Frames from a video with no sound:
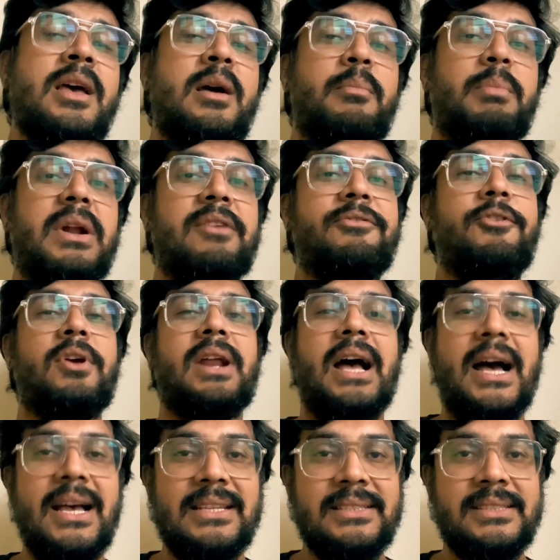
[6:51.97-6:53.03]
But for
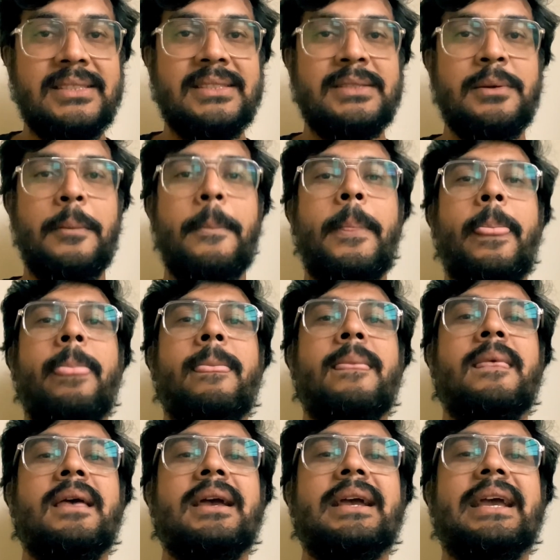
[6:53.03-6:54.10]
us,
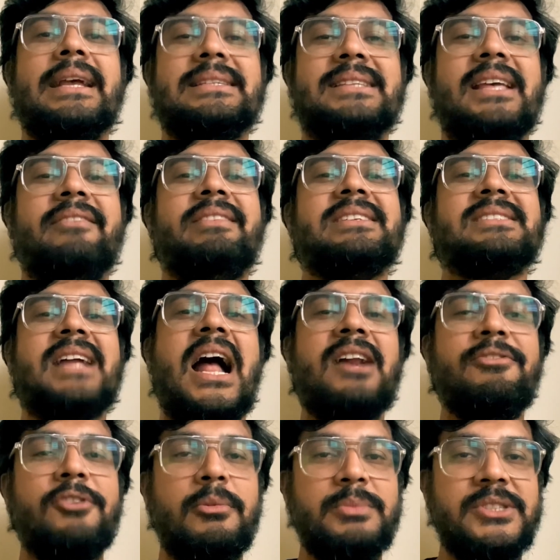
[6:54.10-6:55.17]
it's like we start
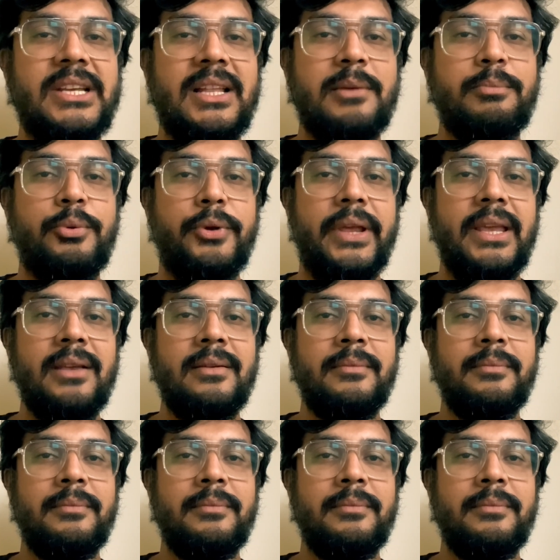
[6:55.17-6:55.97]
from Janakpuri